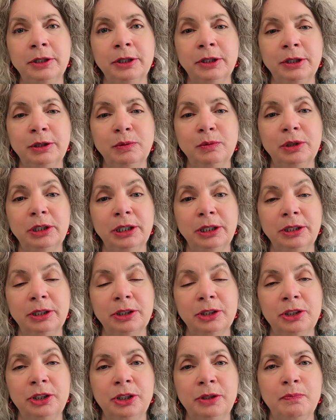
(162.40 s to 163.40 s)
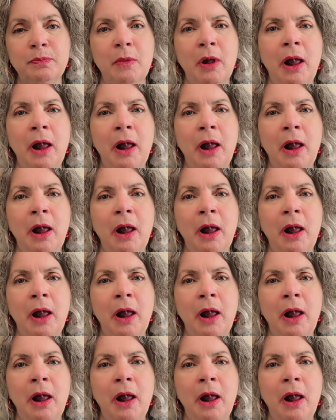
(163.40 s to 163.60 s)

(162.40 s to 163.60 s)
So it works.